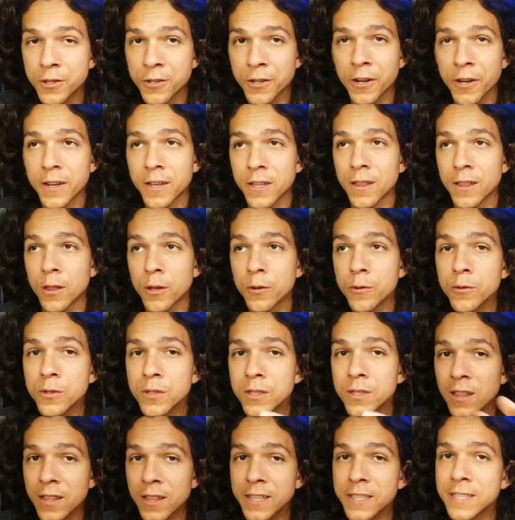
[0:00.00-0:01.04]
You're going to lose
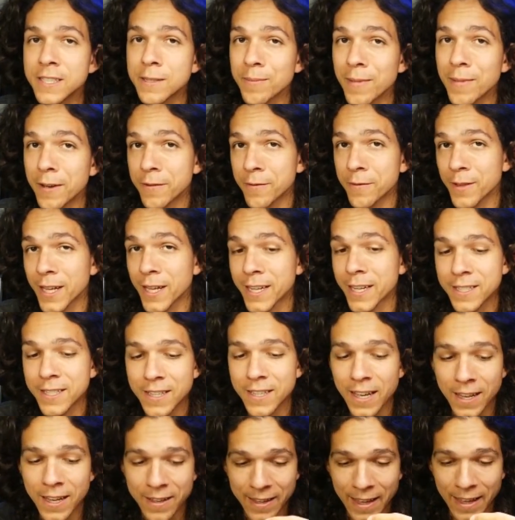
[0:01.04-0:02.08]
the least amount of light
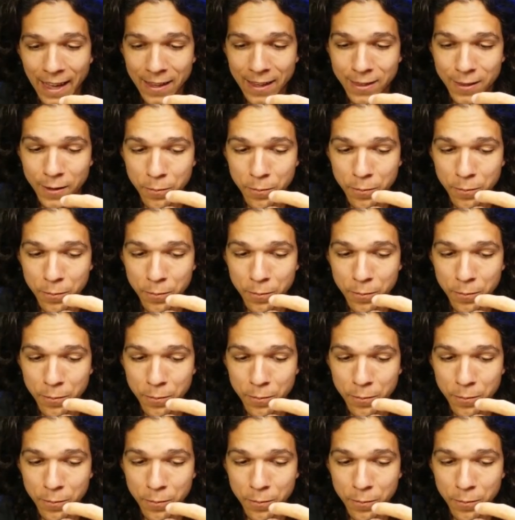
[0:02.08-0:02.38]
and get the